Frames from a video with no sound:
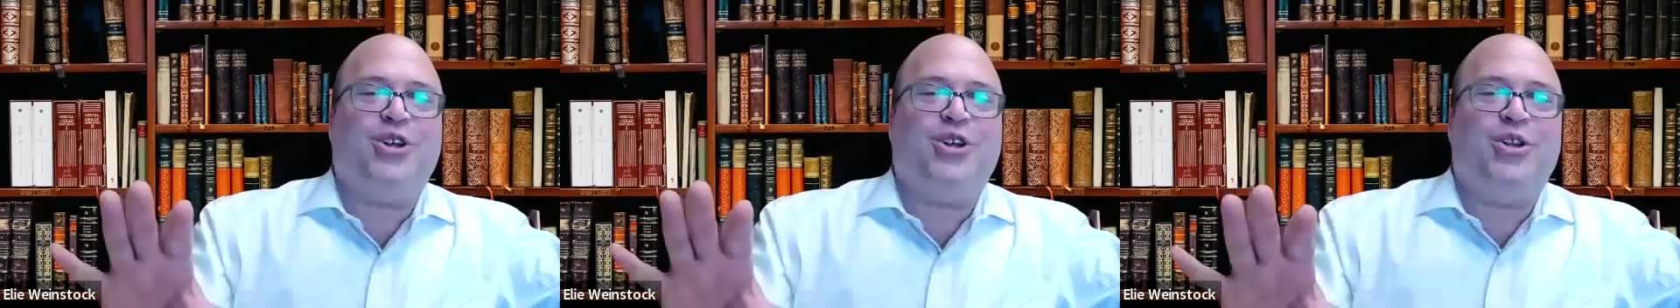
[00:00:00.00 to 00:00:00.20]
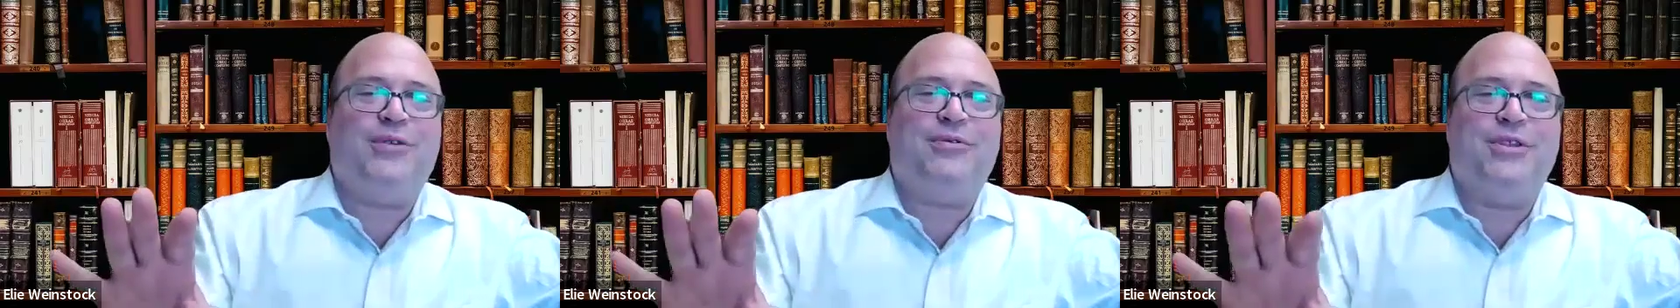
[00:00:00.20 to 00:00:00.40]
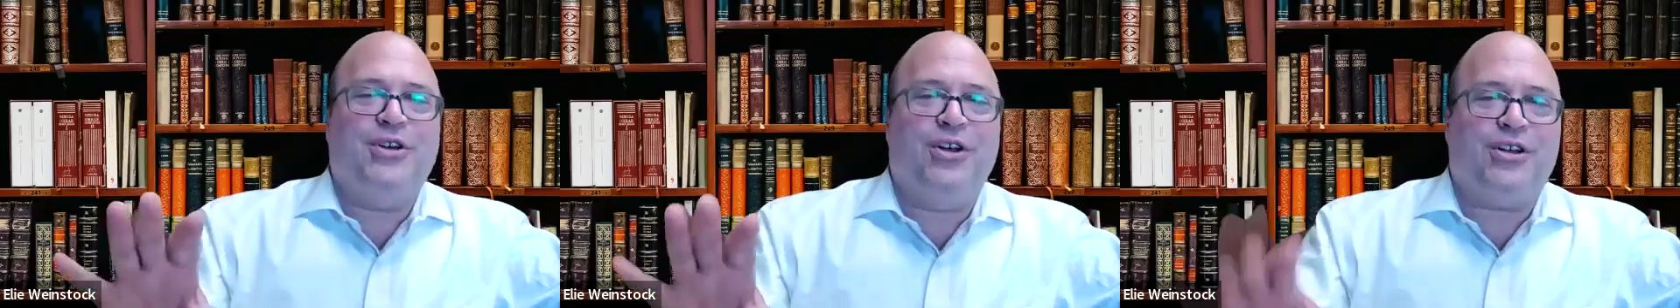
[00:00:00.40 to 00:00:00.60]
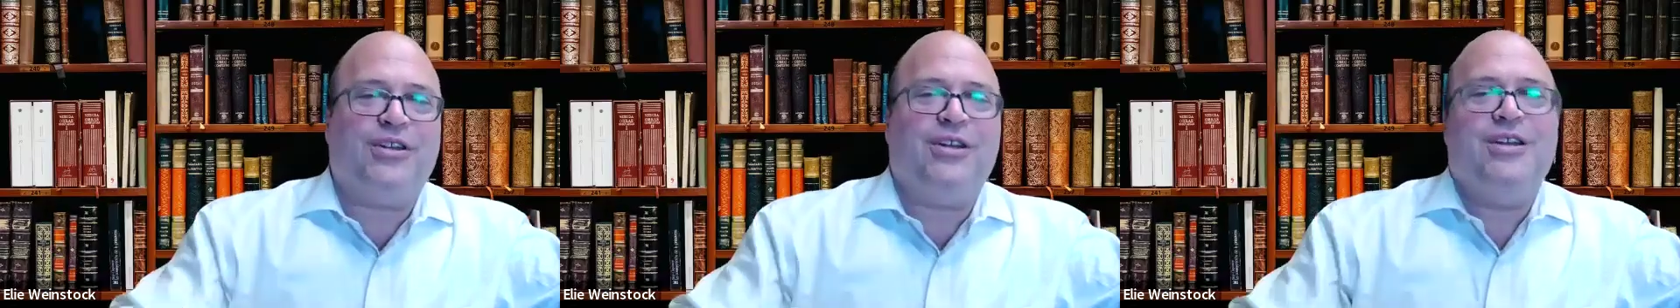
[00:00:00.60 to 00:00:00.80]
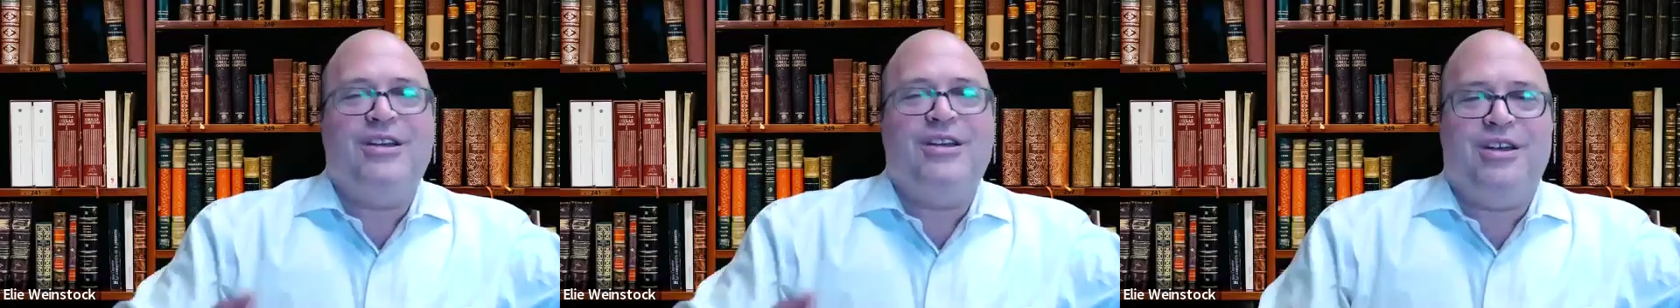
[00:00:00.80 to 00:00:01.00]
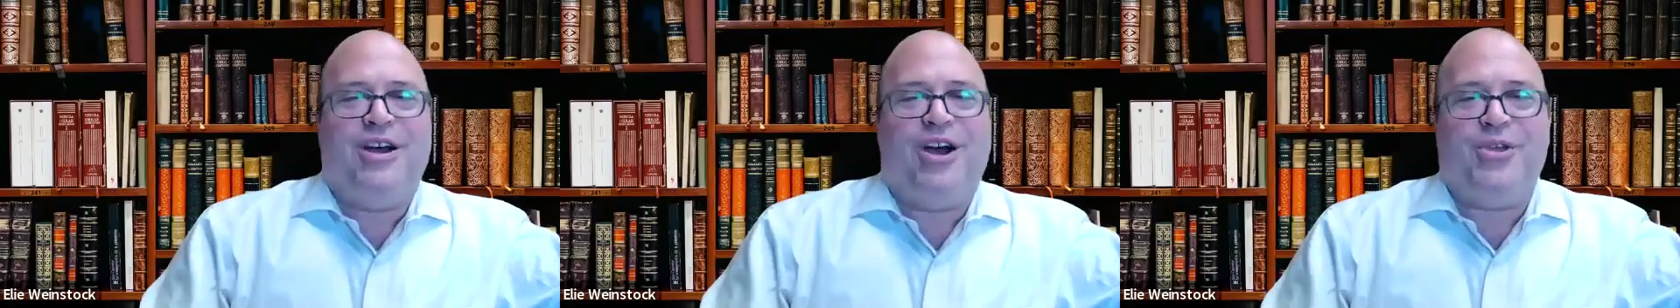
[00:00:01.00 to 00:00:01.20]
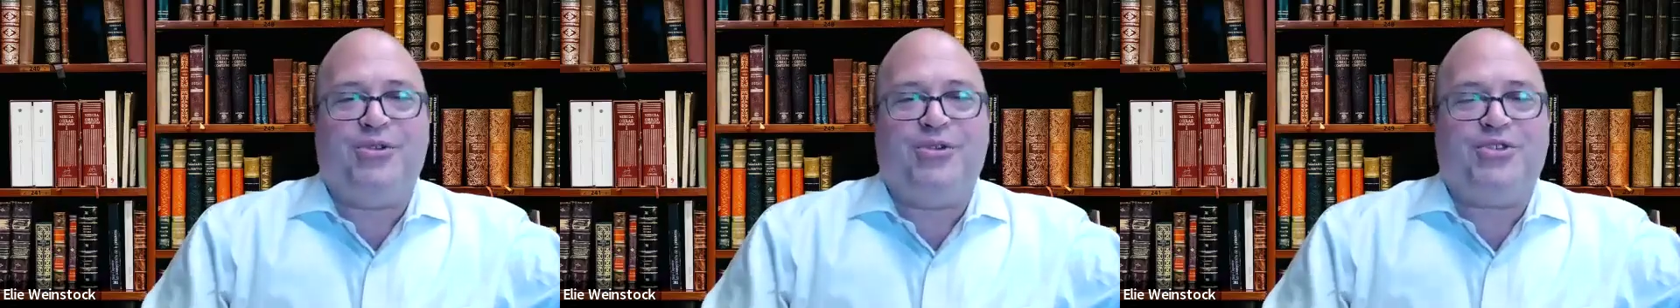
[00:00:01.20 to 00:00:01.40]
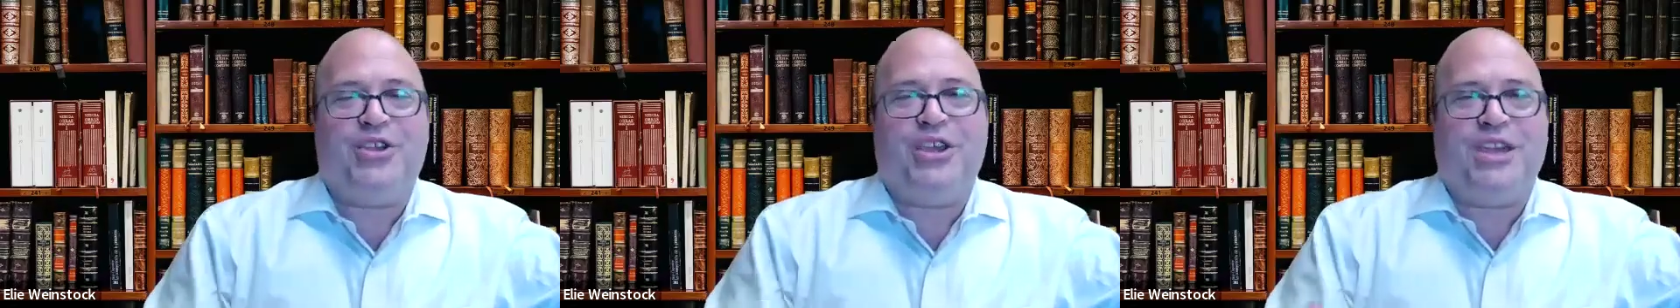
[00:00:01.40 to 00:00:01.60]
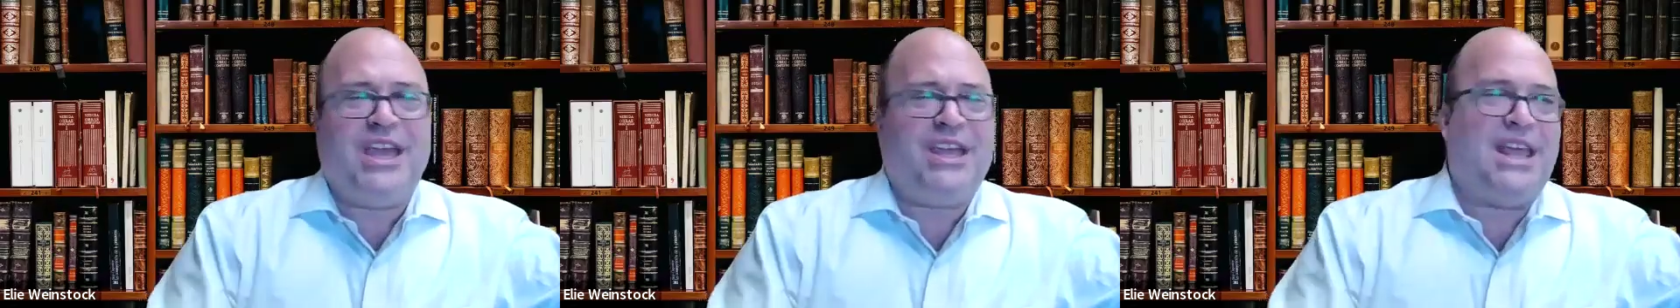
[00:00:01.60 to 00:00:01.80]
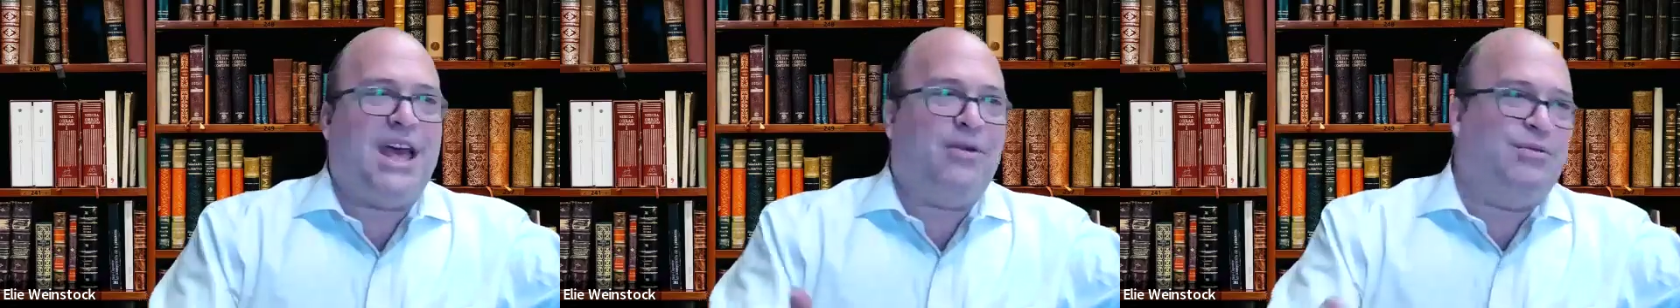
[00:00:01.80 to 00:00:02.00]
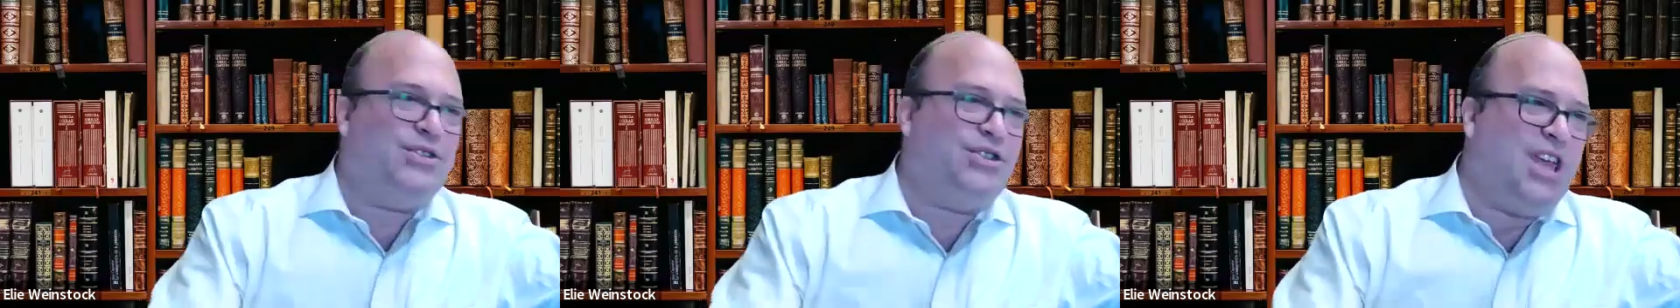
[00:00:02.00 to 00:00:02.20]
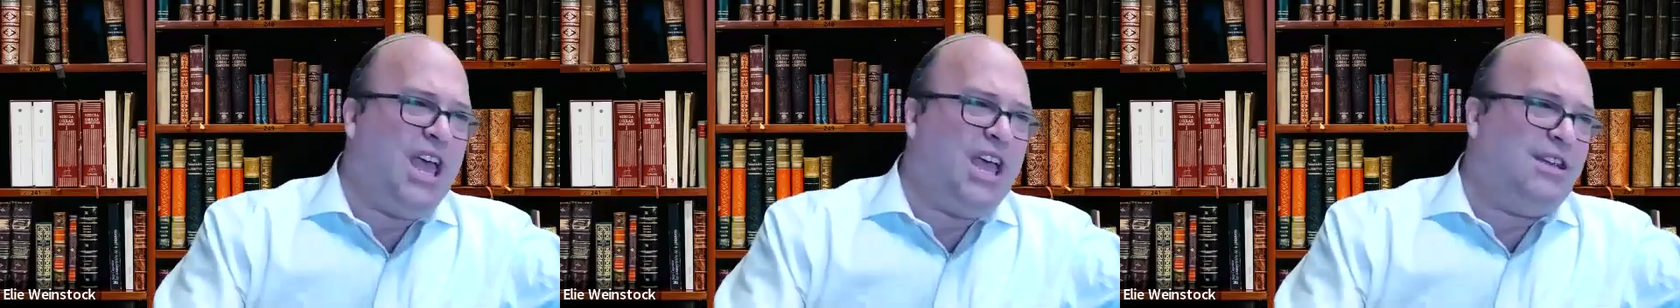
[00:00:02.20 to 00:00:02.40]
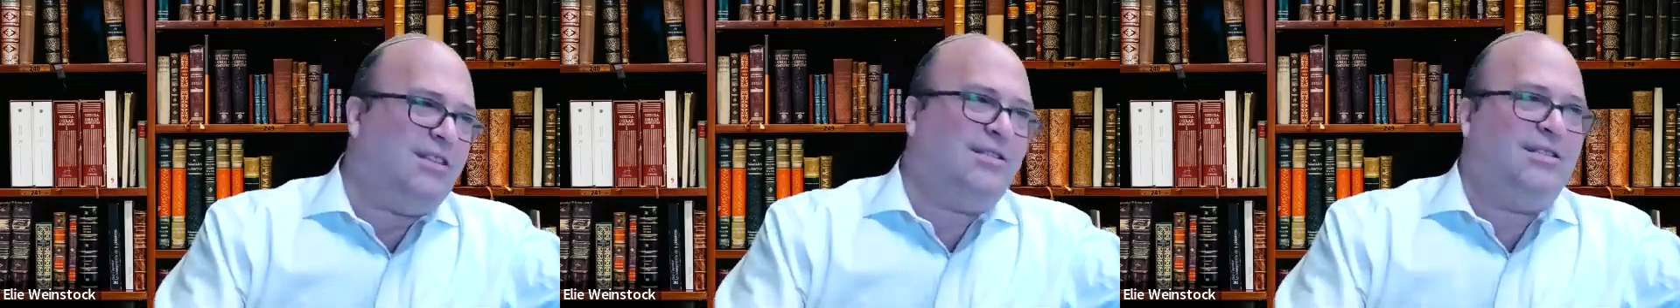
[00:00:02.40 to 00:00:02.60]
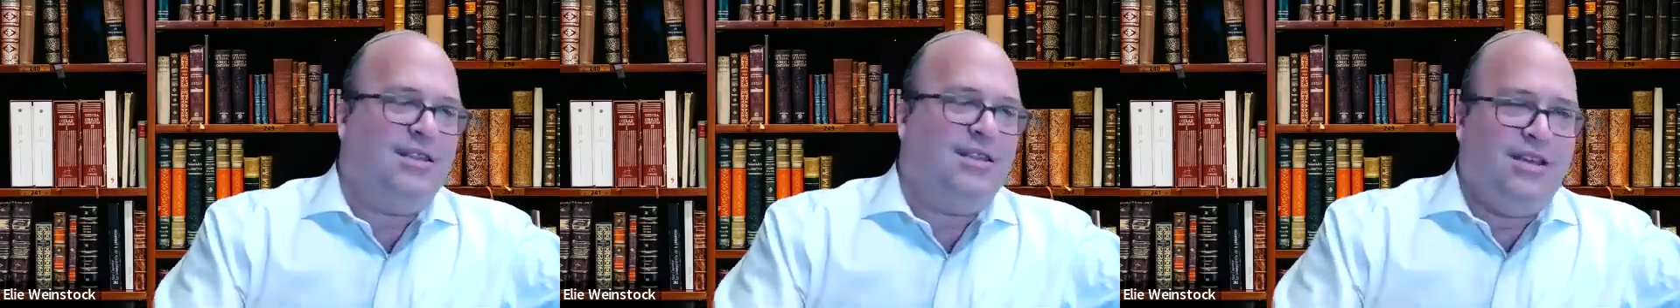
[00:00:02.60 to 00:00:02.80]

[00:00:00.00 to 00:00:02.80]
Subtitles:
all off the hook. Others say, yeah, that was then.